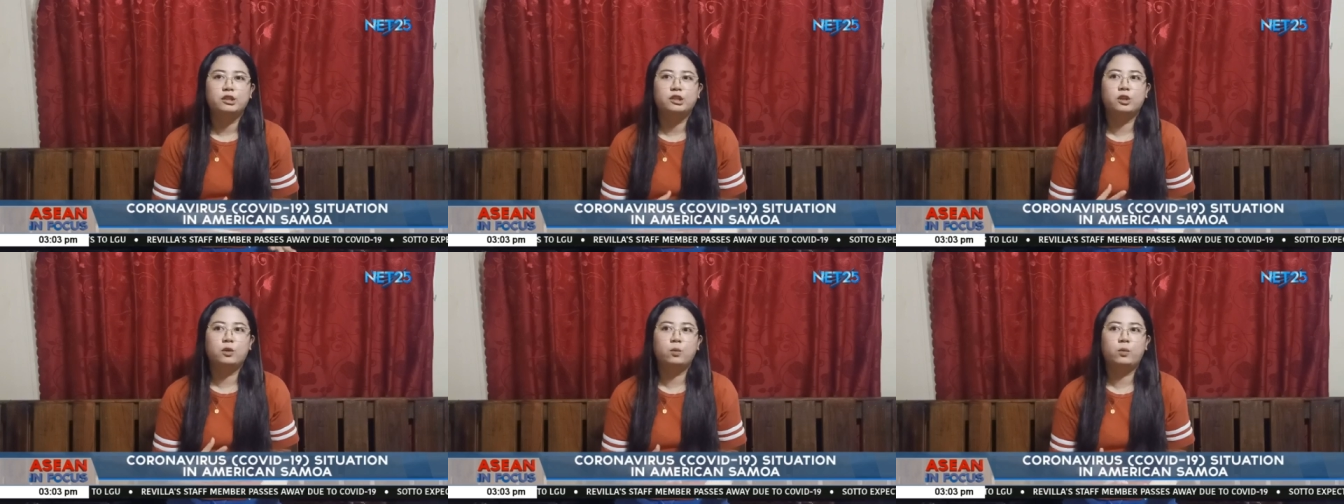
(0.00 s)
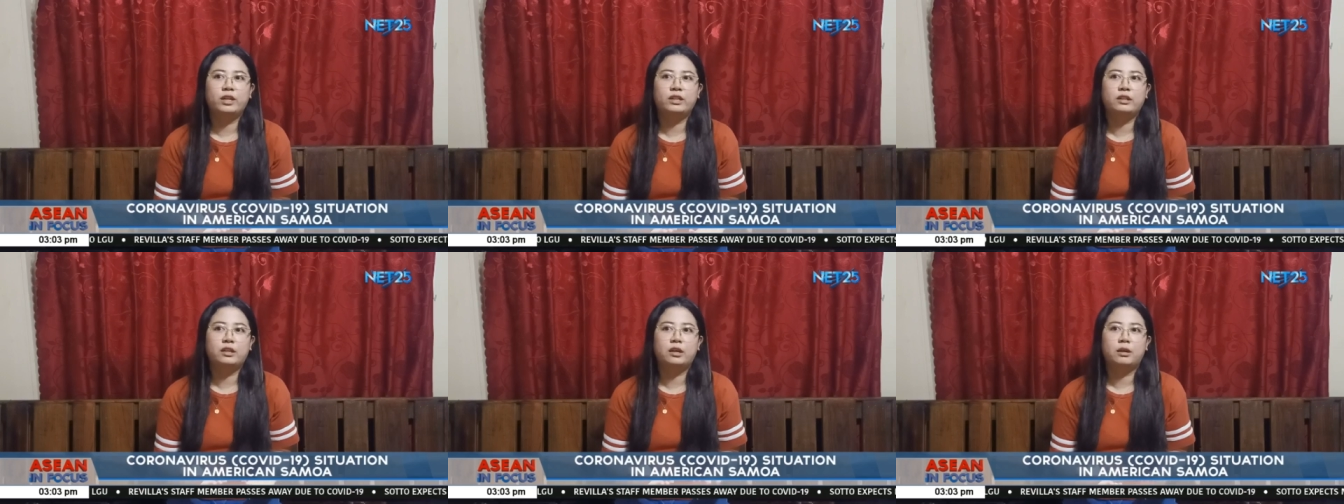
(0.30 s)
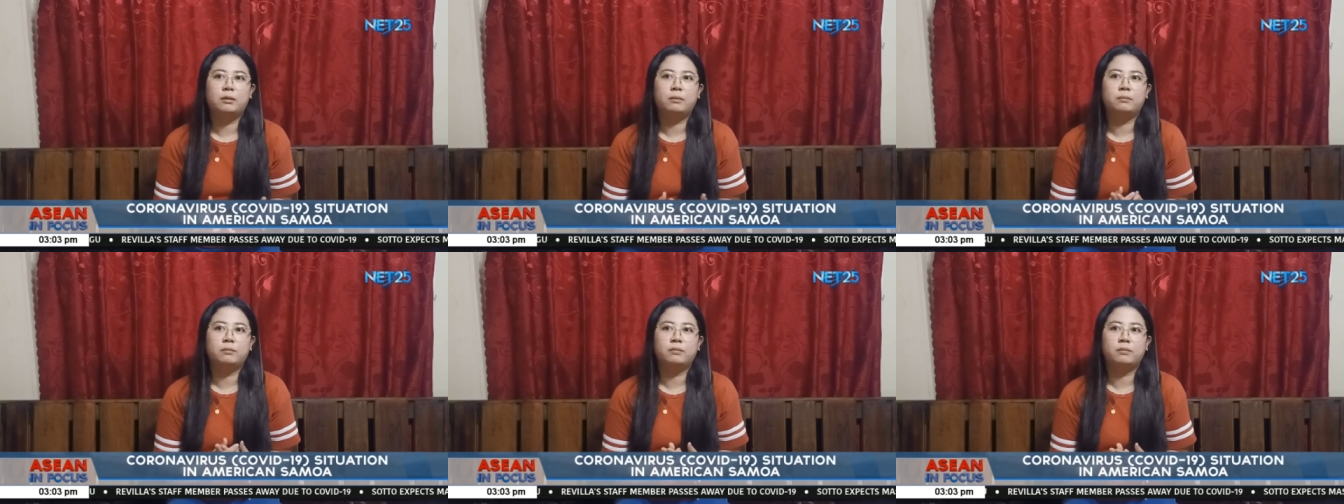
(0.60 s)
So what
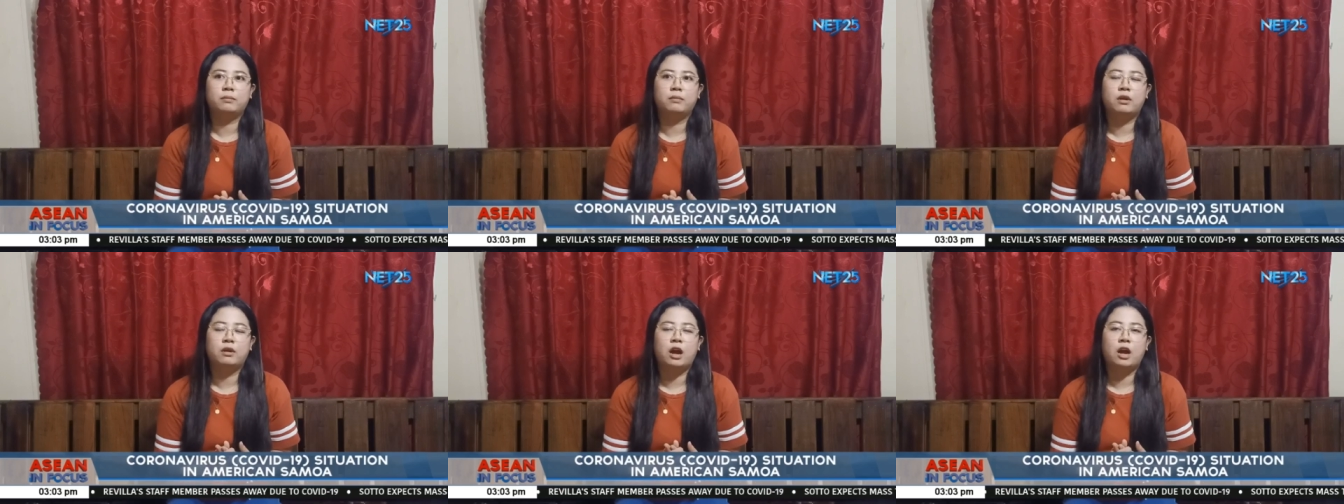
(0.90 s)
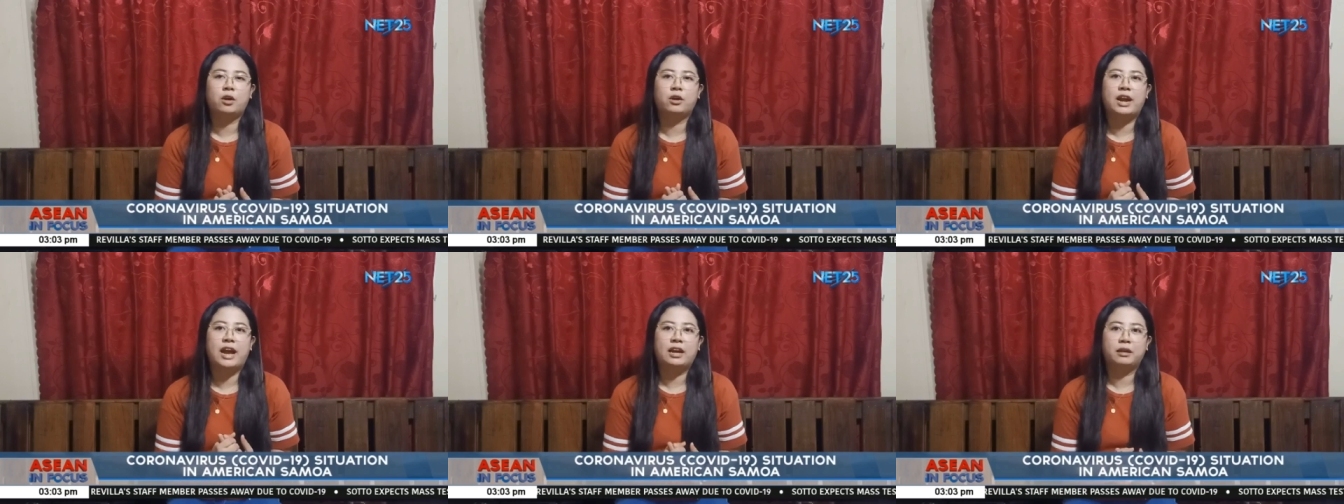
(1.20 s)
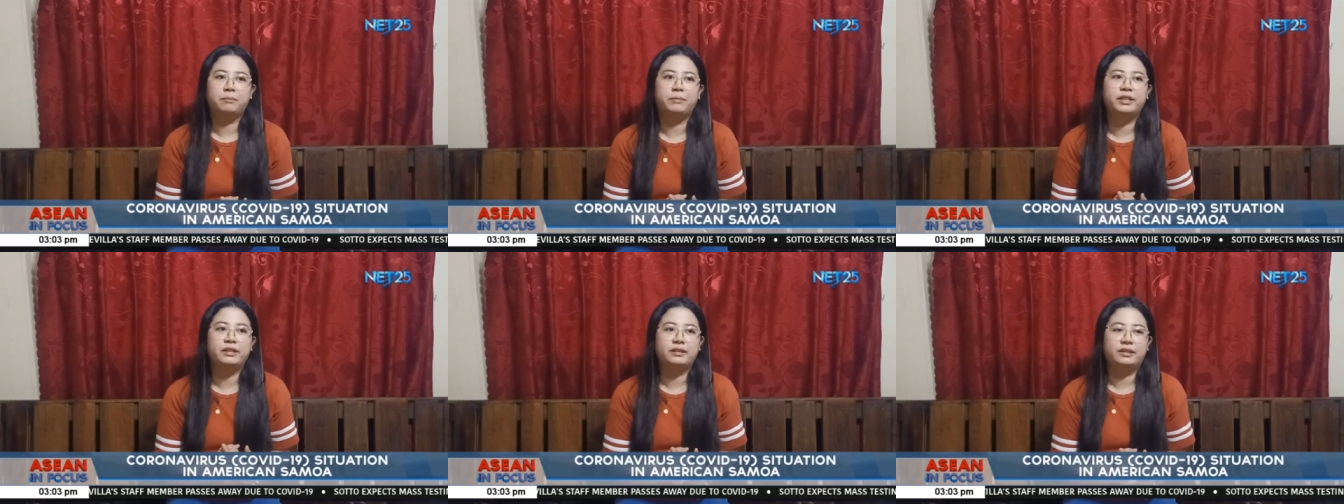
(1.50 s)
um, our
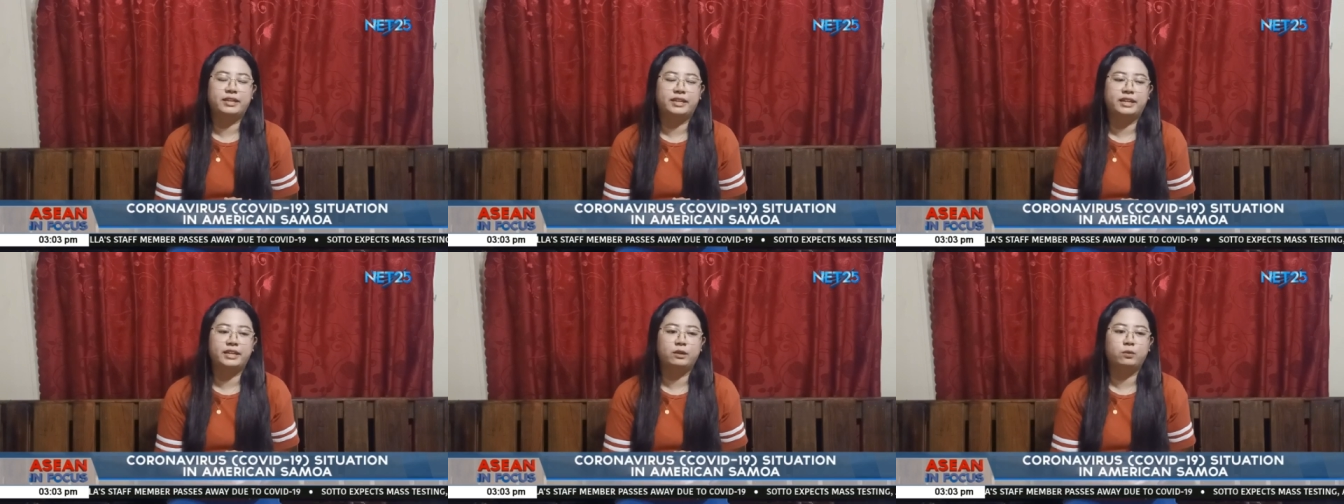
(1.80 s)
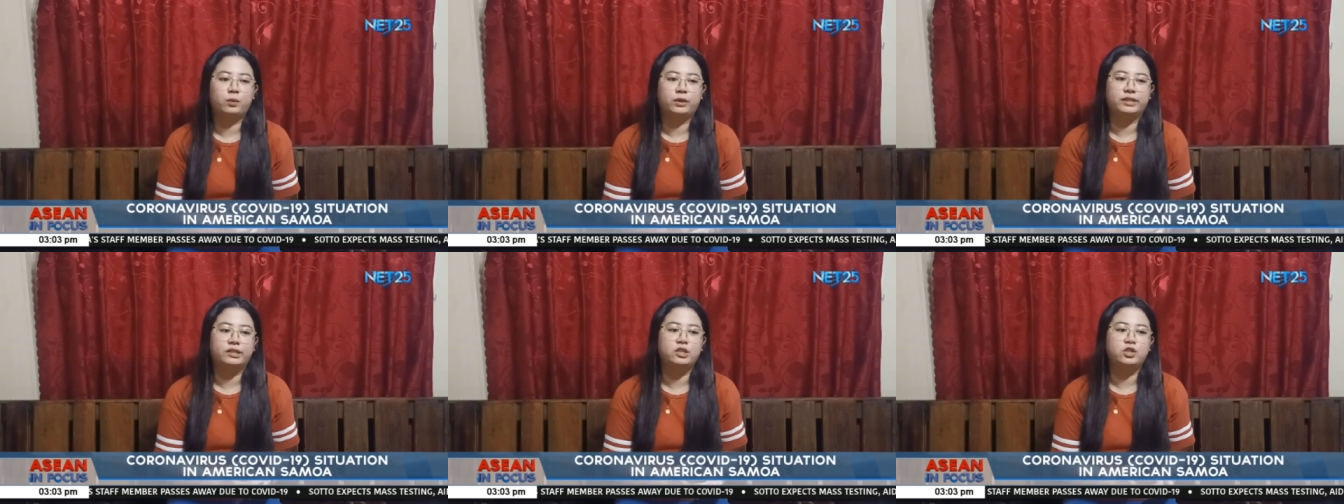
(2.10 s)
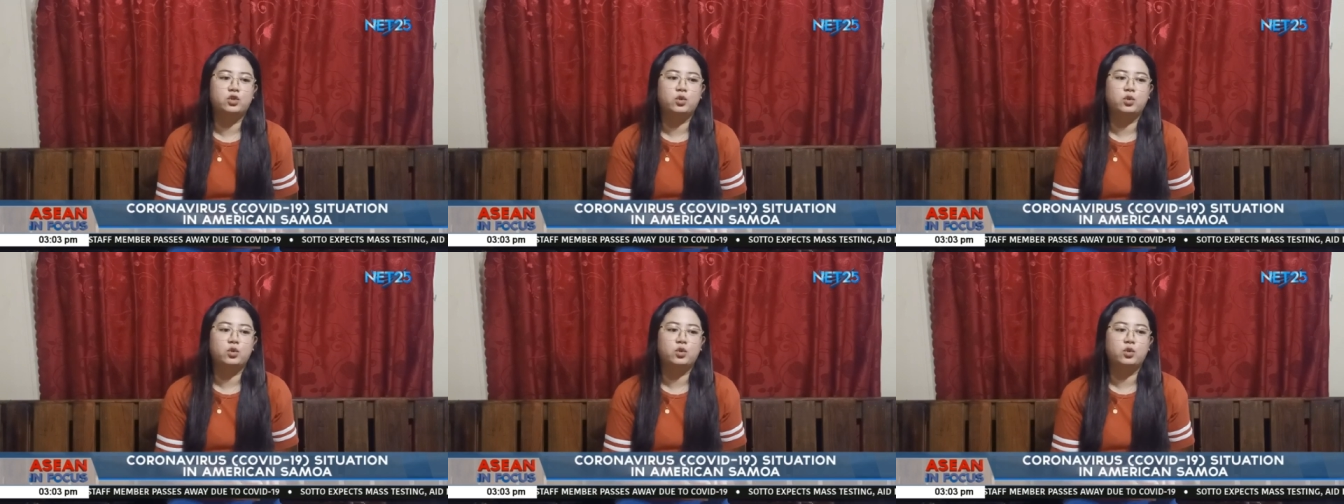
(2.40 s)
admin did was